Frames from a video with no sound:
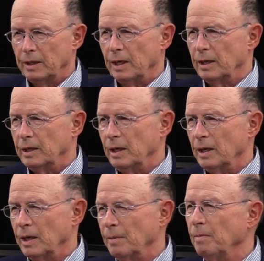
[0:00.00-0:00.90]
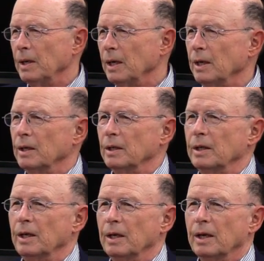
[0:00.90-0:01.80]
didn't
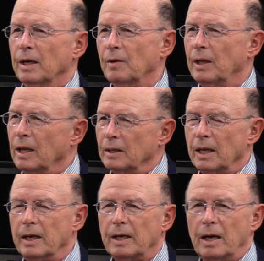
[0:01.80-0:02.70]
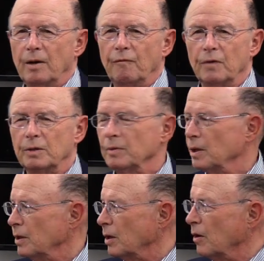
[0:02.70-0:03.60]
immediately, there had a lot of conflict
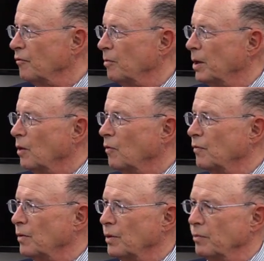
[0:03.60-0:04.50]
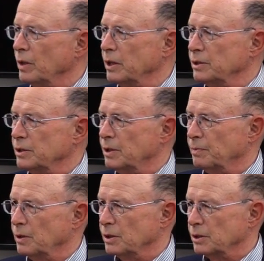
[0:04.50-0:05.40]
within the government over the
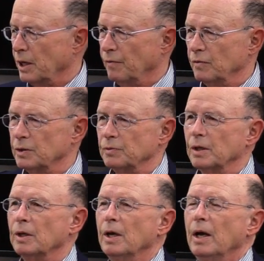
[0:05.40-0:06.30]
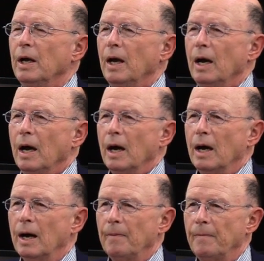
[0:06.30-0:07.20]
relationship to the state of Israel.
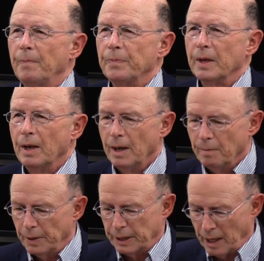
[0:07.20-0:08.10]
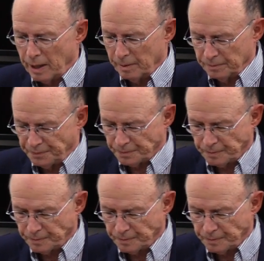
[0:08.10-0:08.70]
Um, but they,